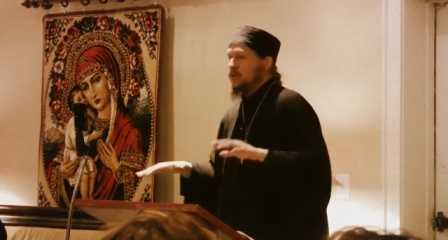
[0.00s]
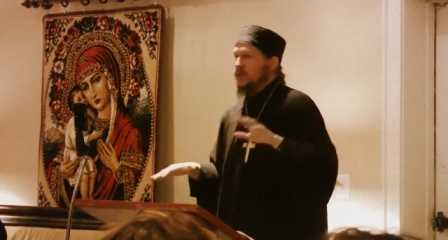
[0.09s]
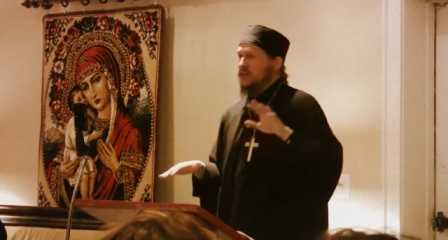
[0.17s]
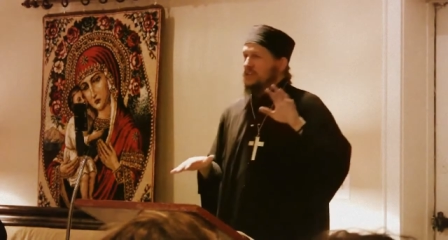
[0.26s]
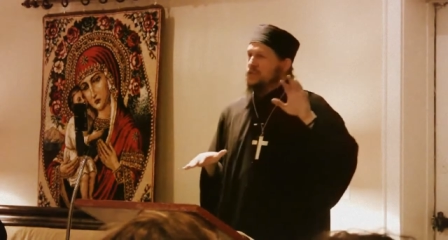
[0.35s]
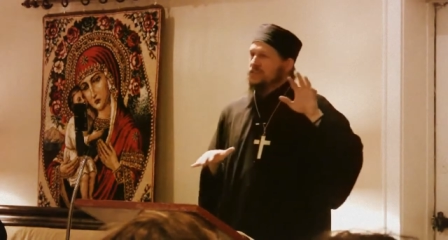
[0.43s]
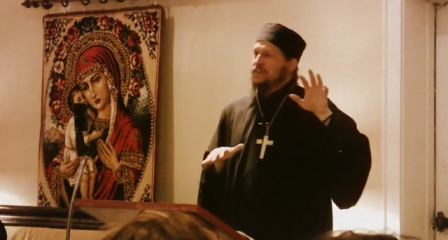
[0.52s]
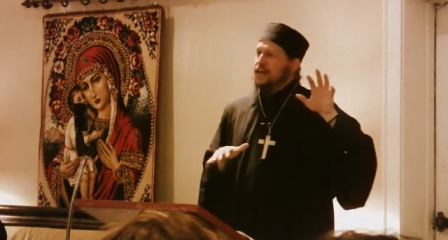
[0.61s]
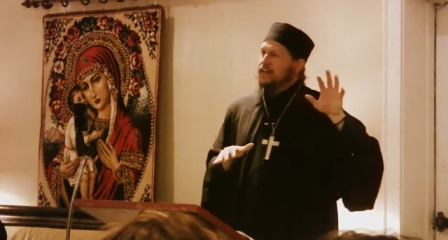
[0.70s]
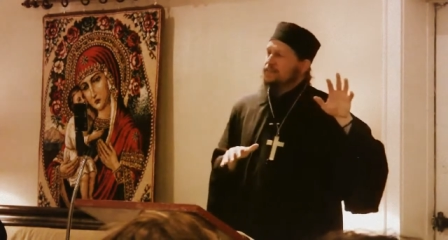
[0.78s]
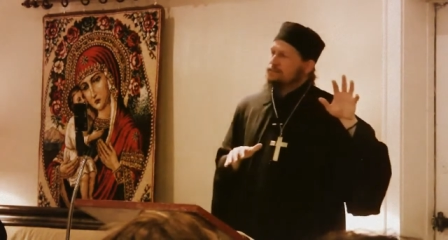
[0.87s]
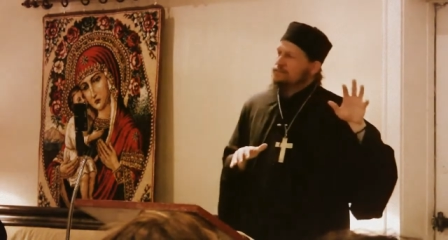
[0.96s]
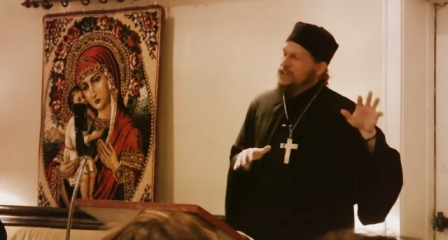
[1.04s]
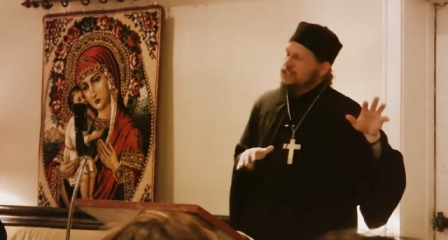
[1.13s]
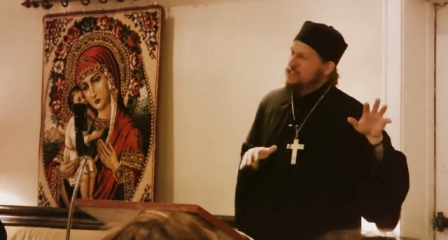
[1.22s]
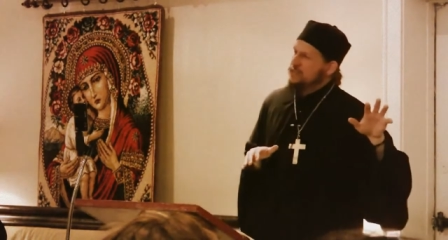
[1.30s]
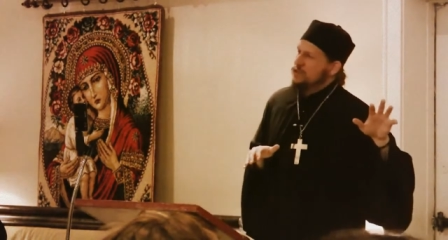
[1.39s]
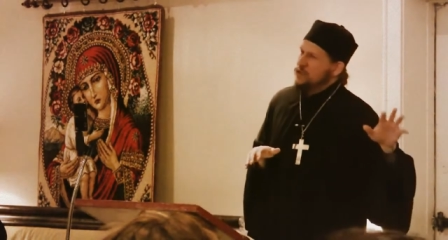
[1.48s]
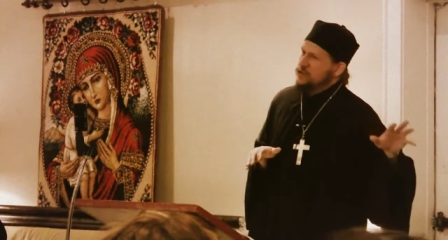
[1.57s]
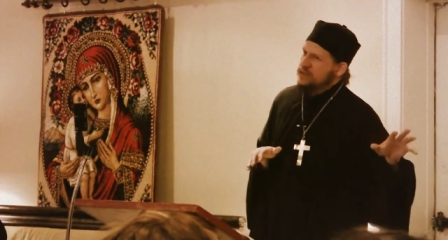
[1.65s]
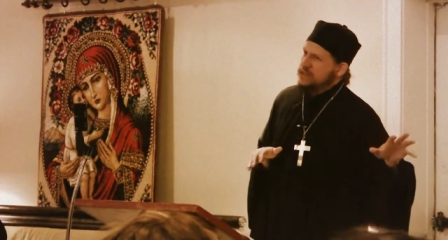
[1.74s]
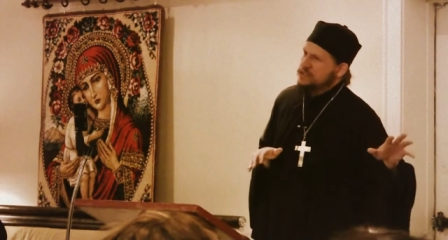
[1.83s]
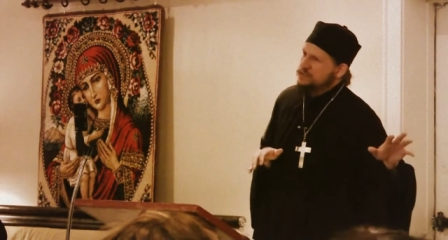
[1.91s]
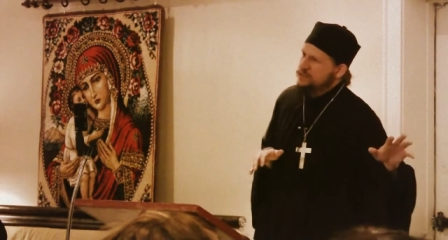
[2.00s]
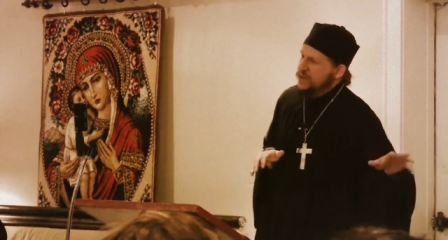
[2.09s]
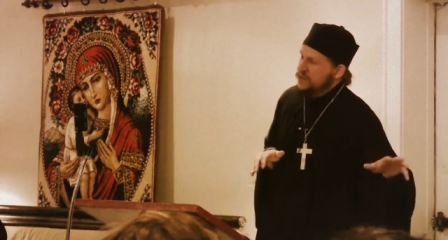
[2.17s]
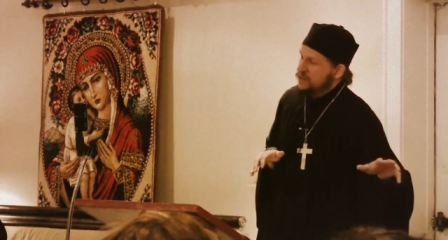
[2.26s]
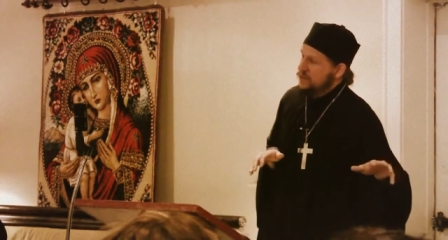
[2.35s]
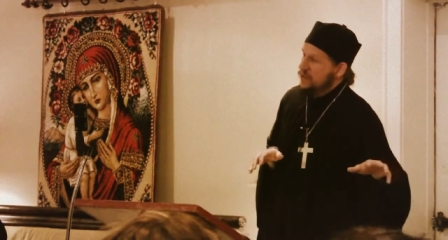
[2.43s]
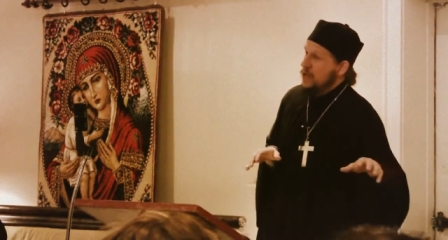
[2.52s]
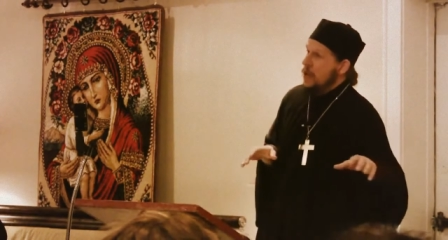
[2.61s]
where there is not a confession of the orthodox faith.